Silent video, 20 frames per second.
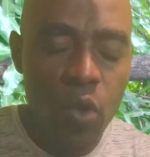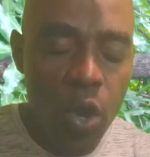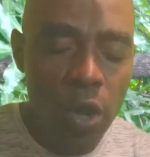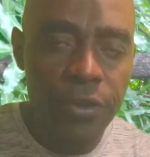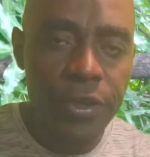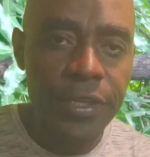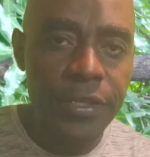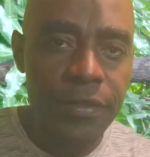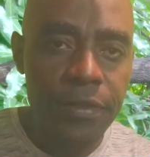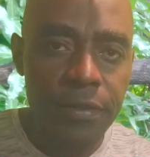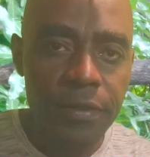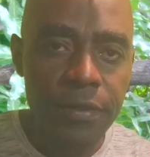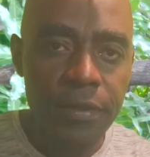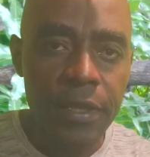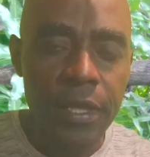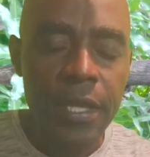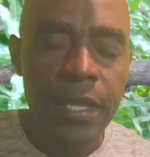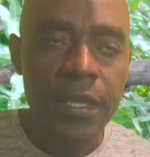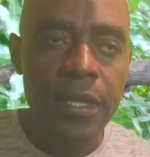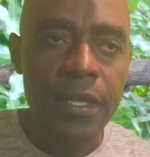bore it
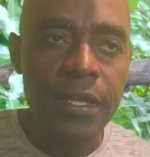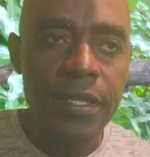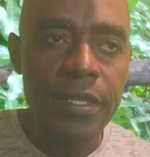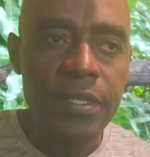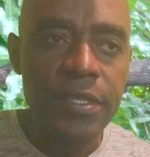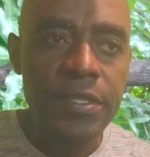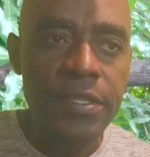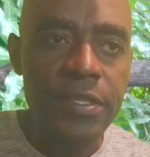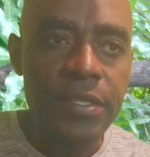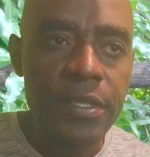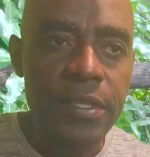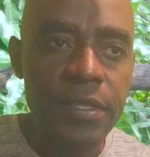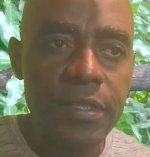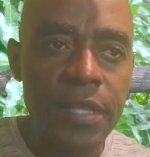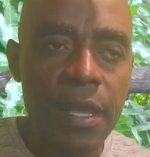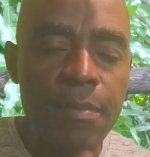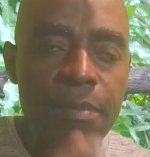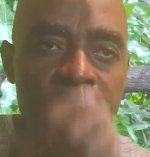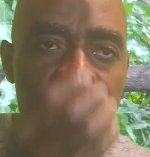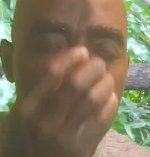is them